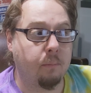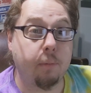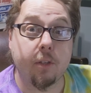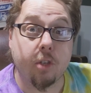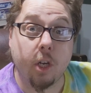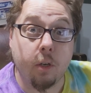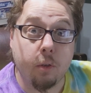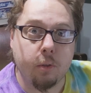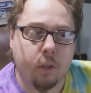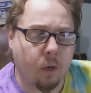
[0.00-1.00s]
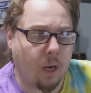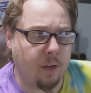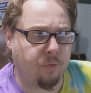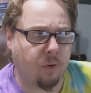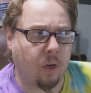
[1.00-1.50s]
But Toad,
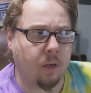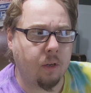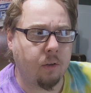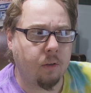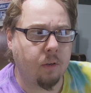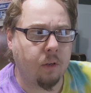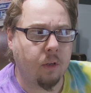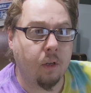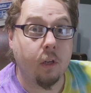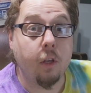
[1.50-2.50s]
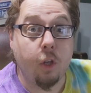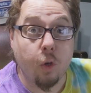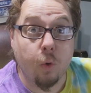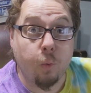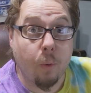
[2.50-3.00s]
cried Frog,
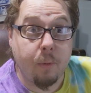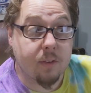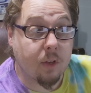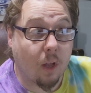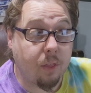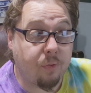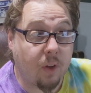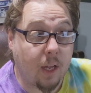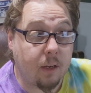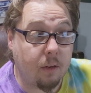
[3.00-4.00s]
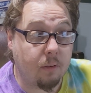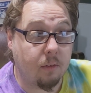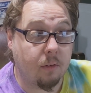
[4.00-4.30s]
you will miss all the fun.